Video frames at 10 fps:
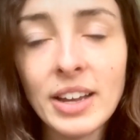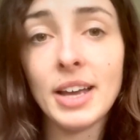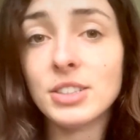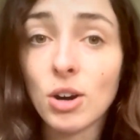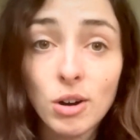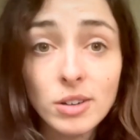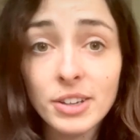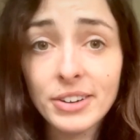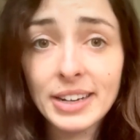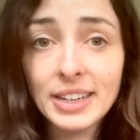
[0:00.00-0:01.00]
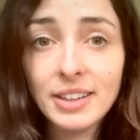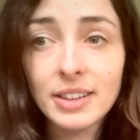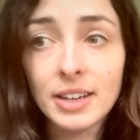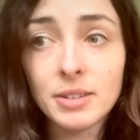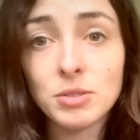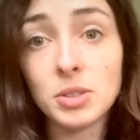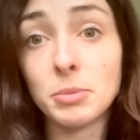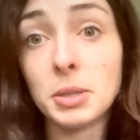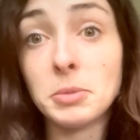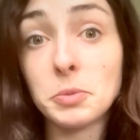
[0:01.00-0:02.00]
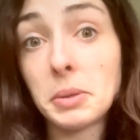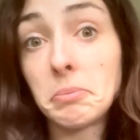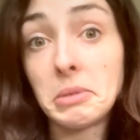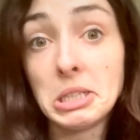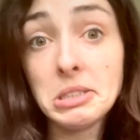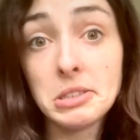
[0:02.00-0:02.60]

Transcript: And are there any that sometimes we miss